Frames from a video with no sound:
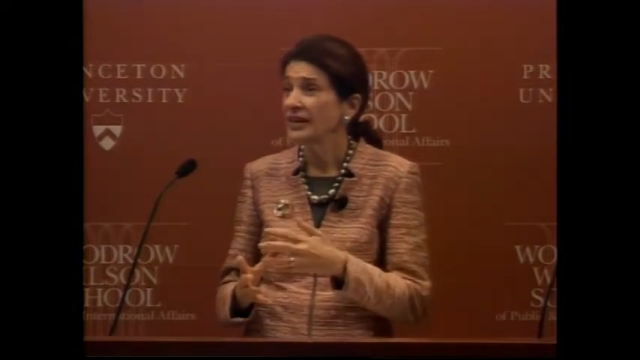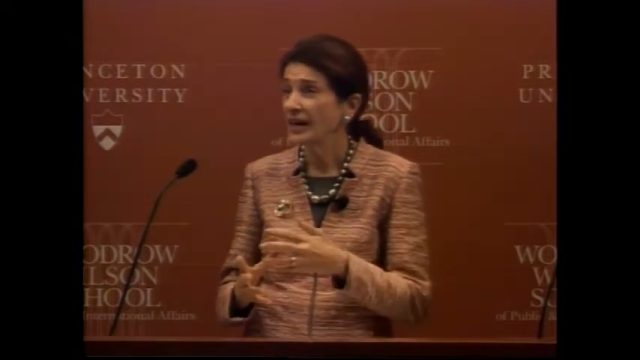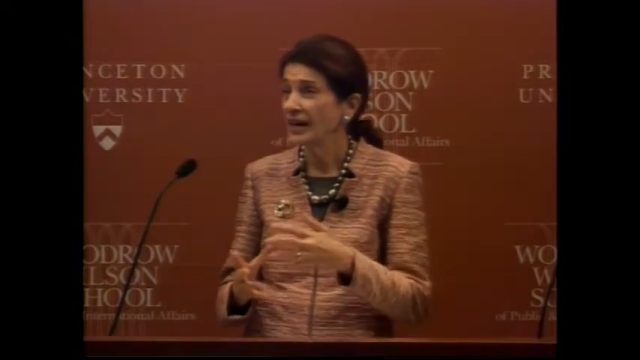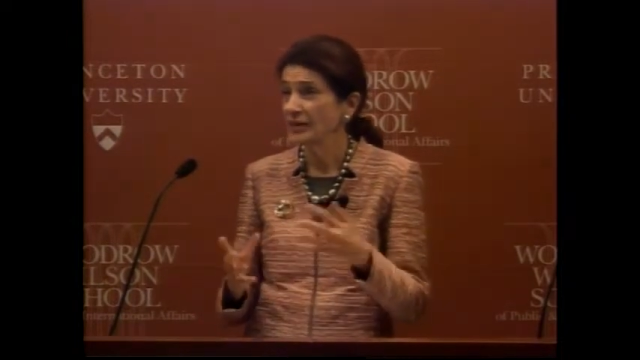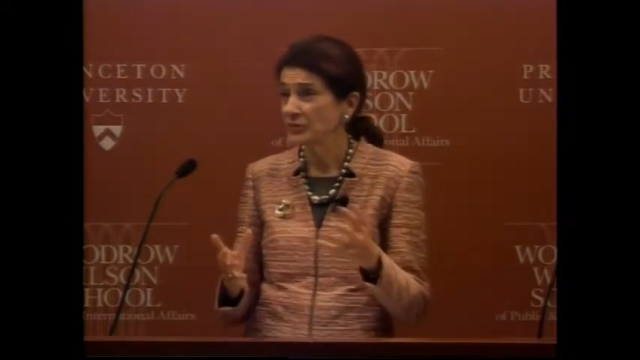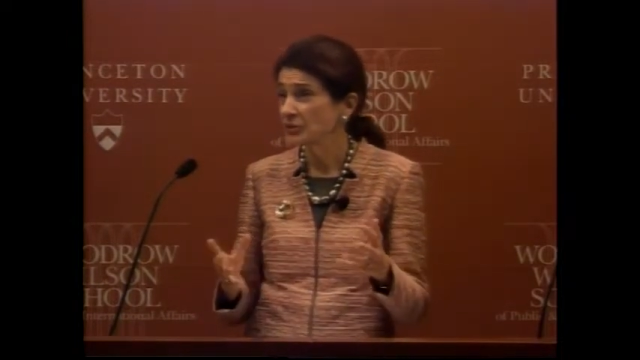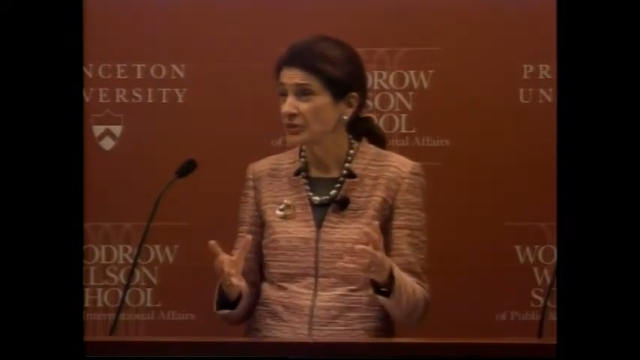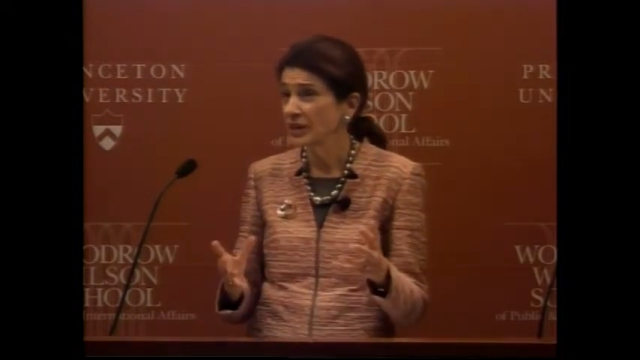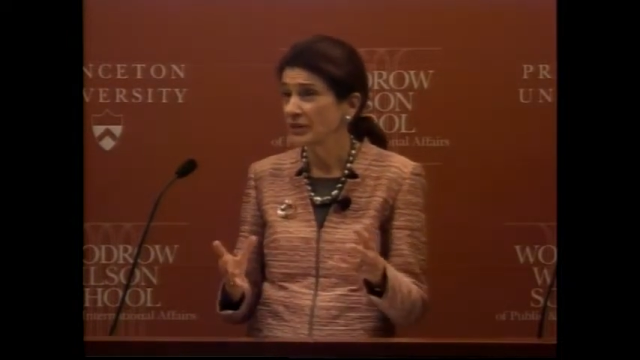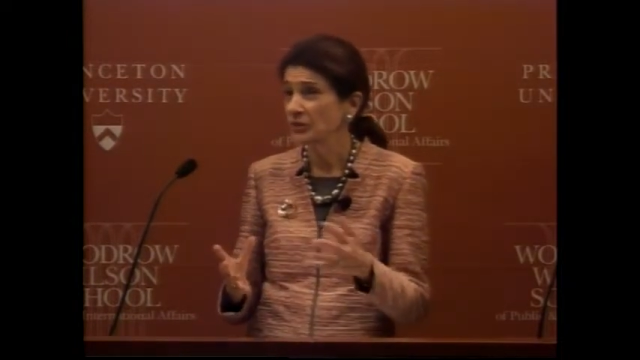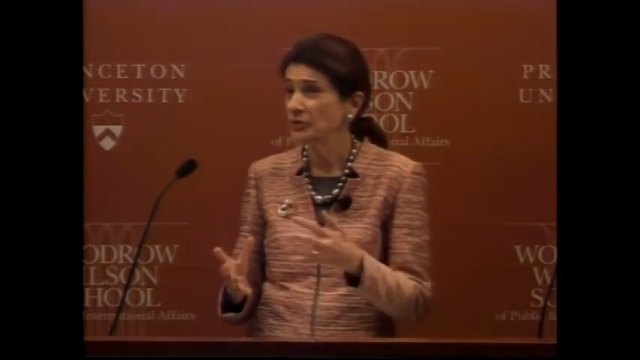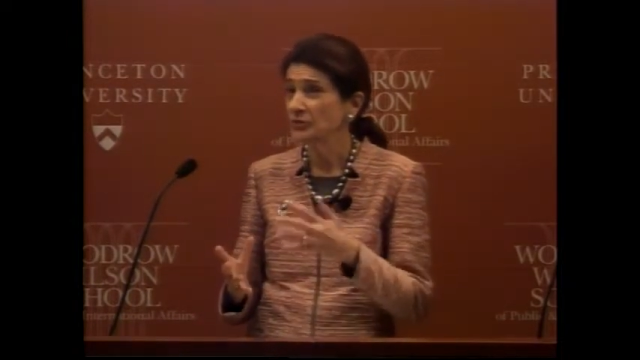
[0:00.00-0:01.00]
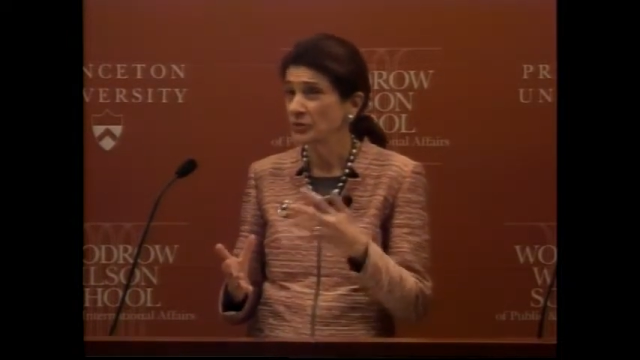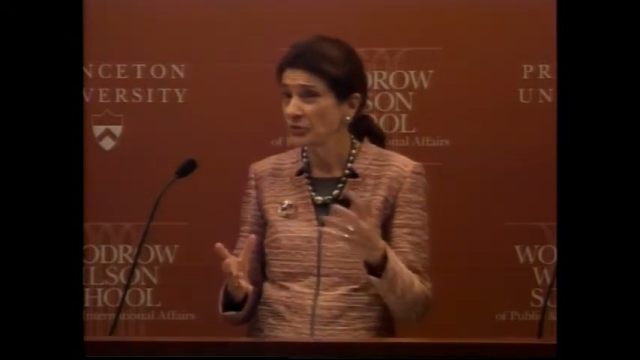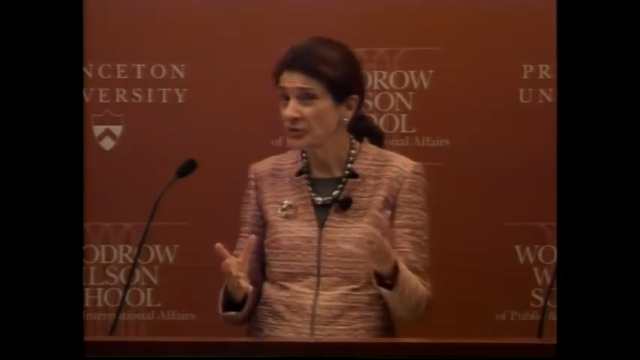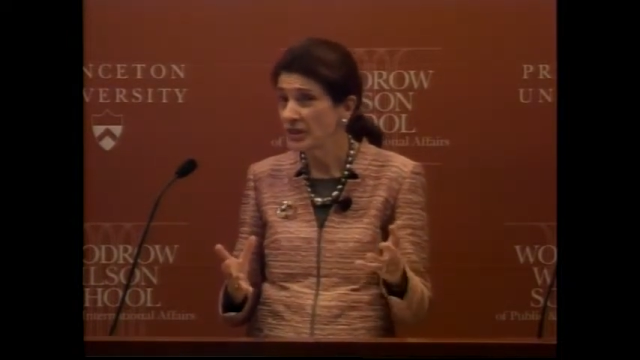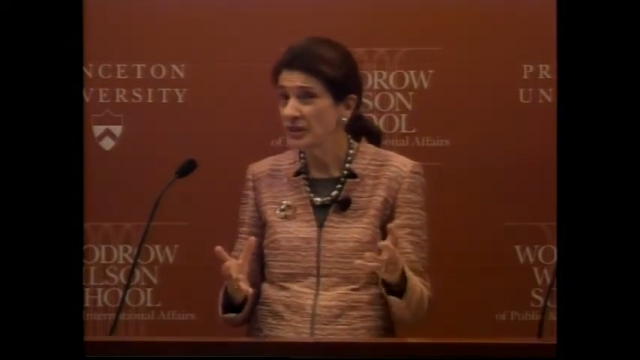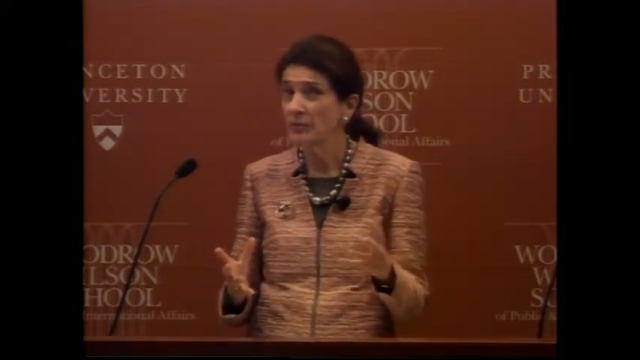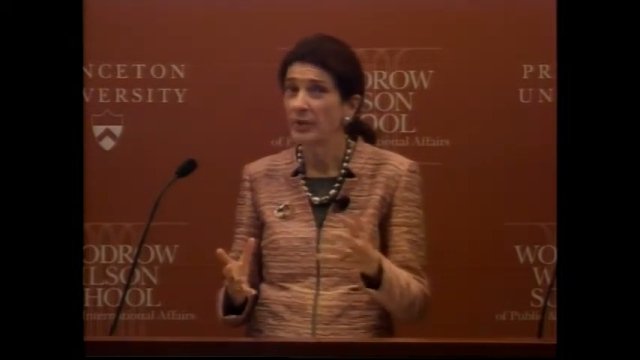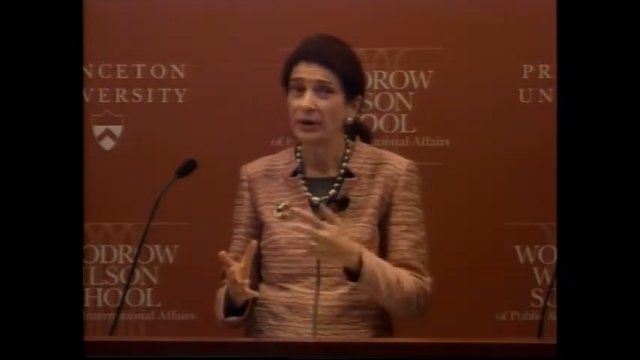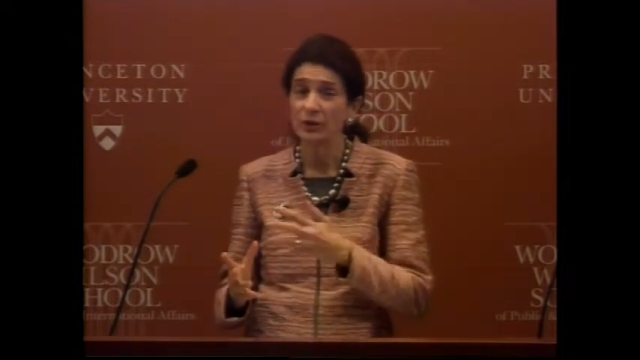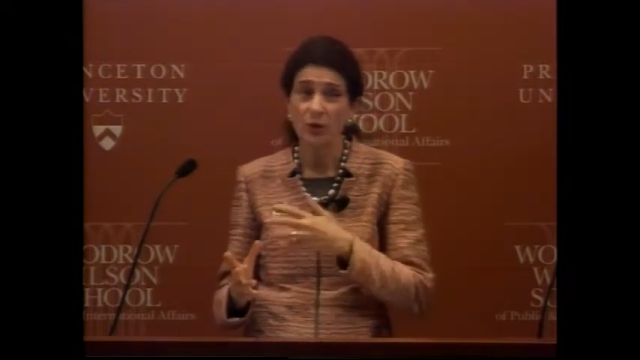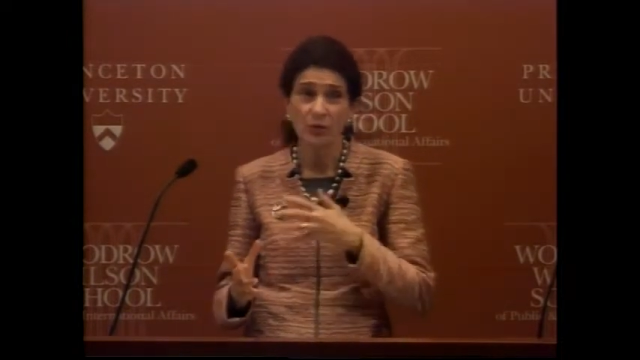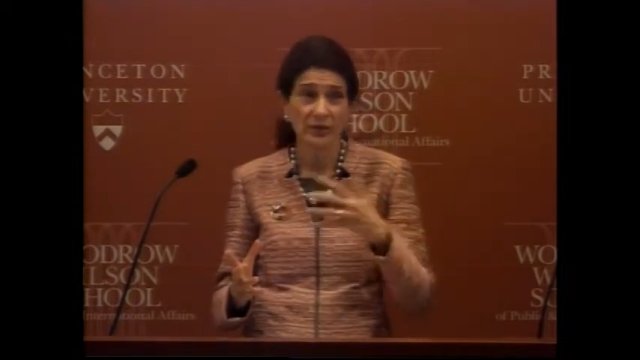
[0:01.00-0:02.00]
after another. If you think about
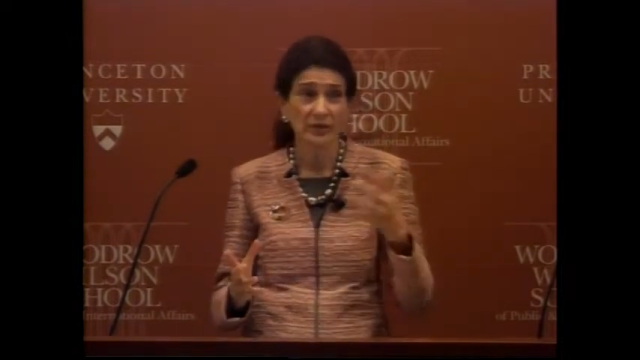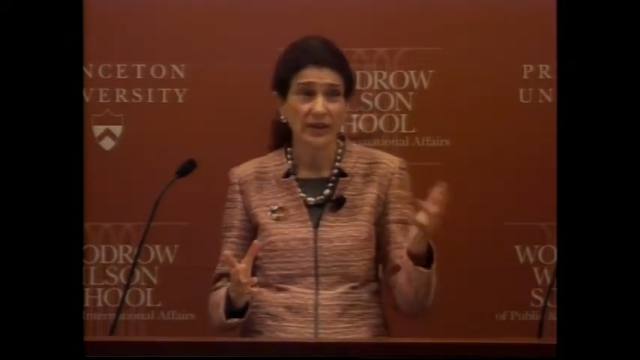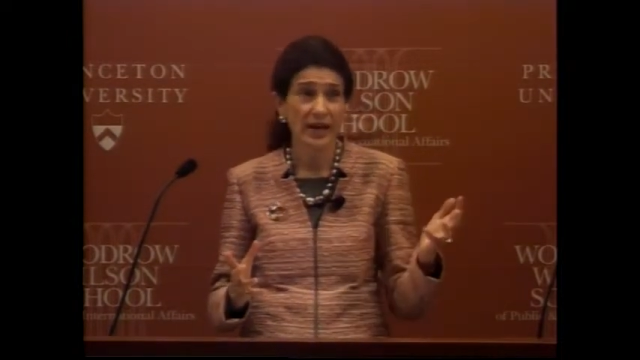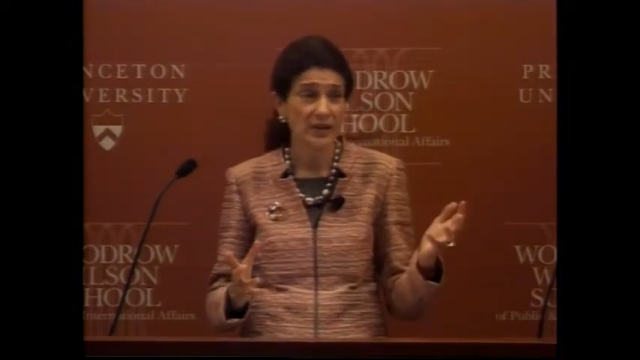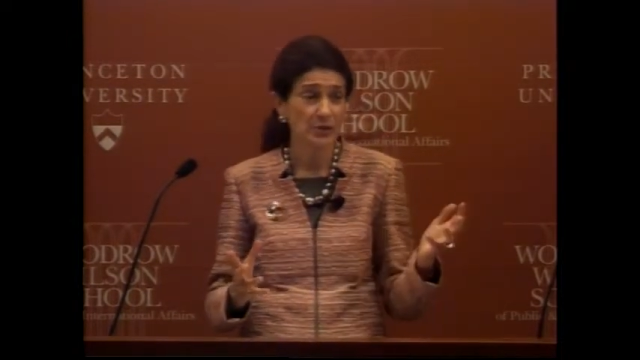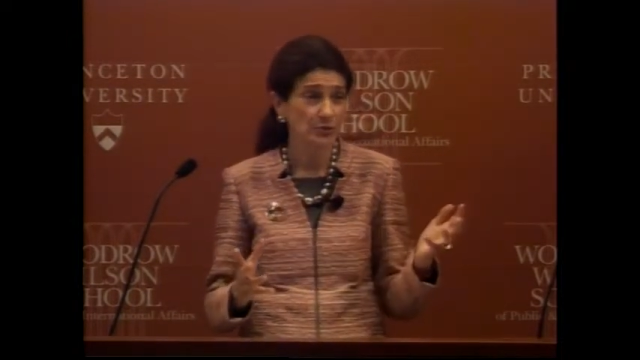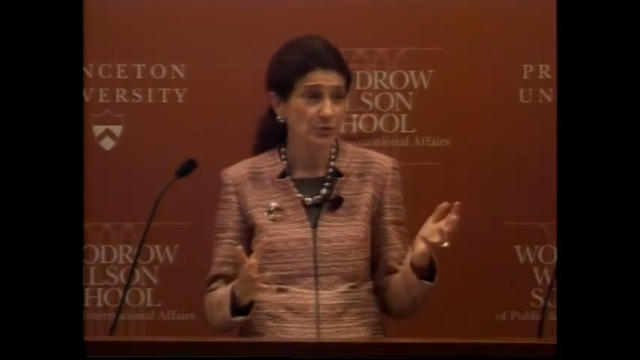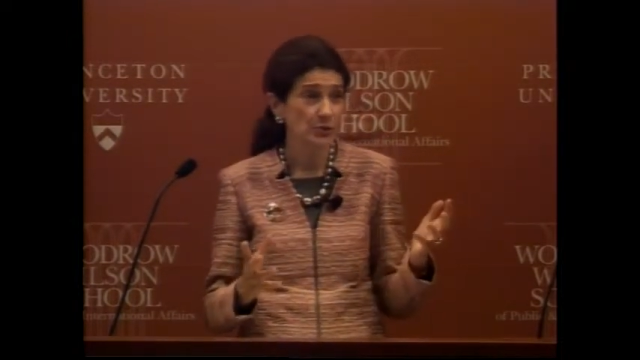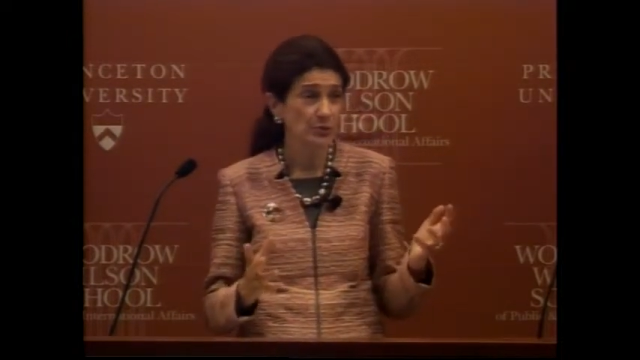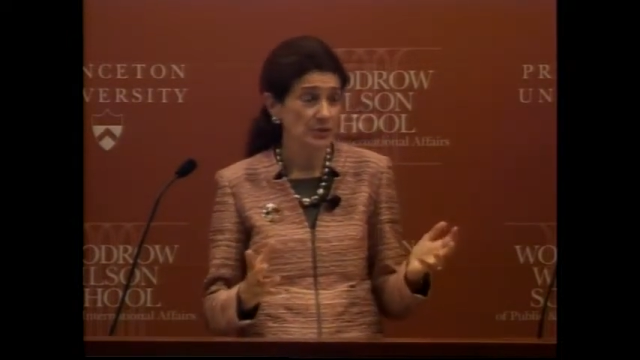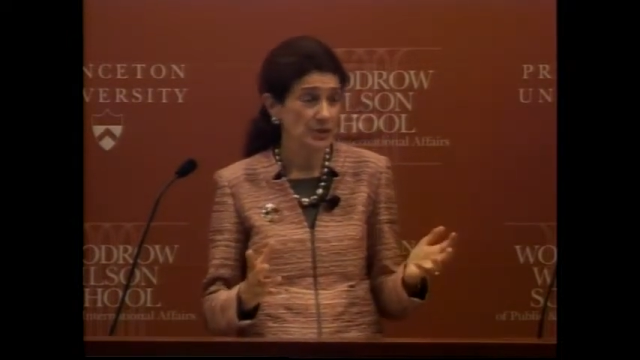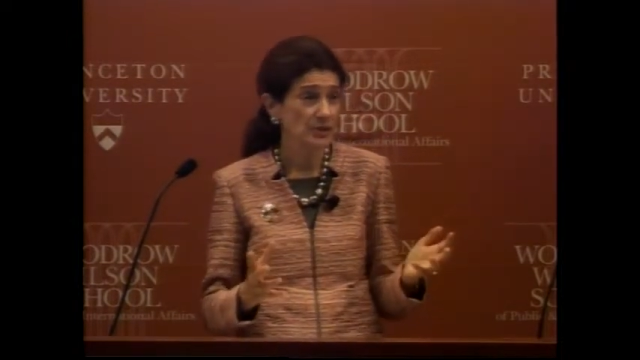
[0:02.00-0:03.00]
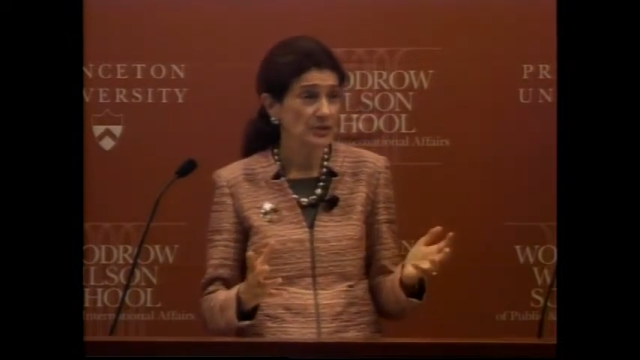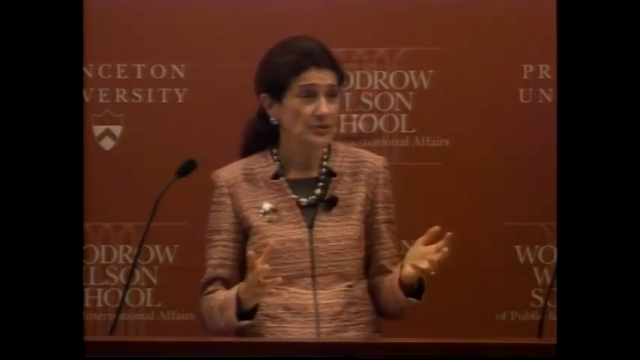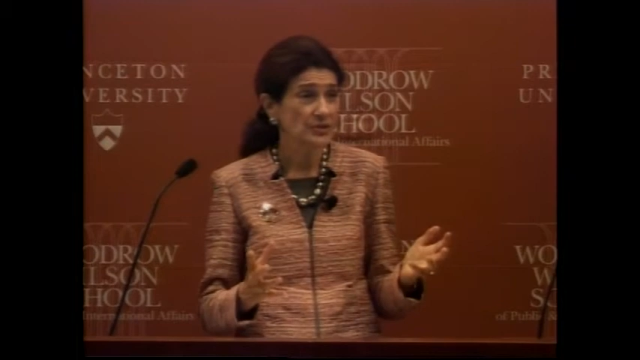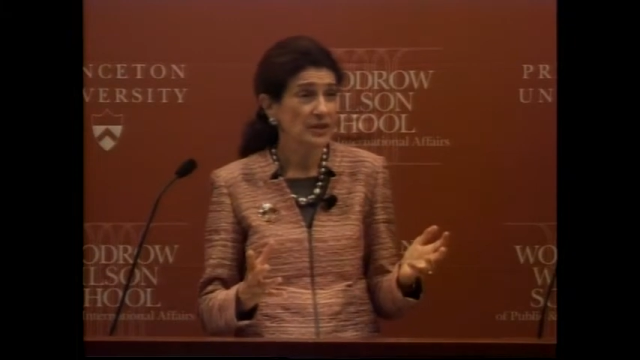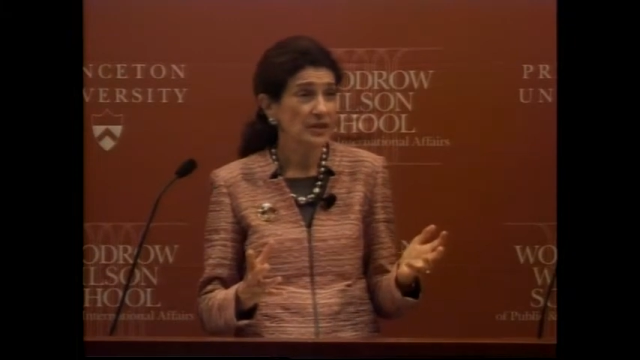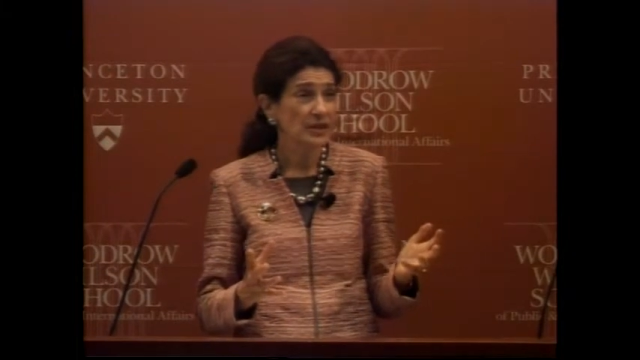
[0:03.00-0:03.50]
over the last few years,